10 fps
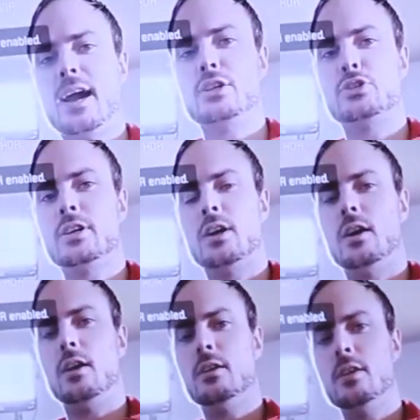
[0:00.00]
coming from the
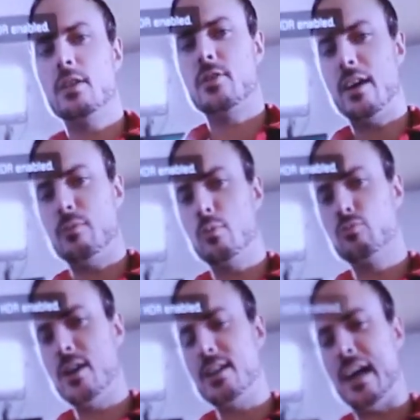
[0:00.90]
back, but it still keeps
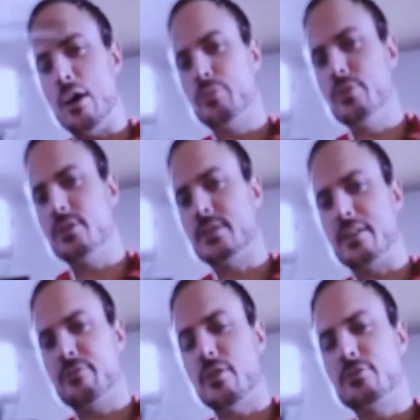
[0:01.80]
you perfectly
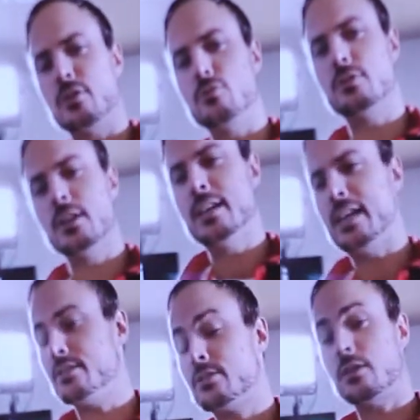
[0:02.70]
exposed, as you can
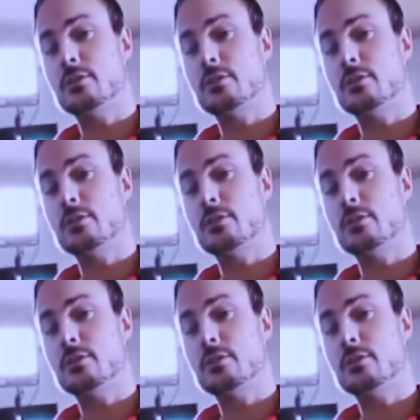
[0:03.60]
see.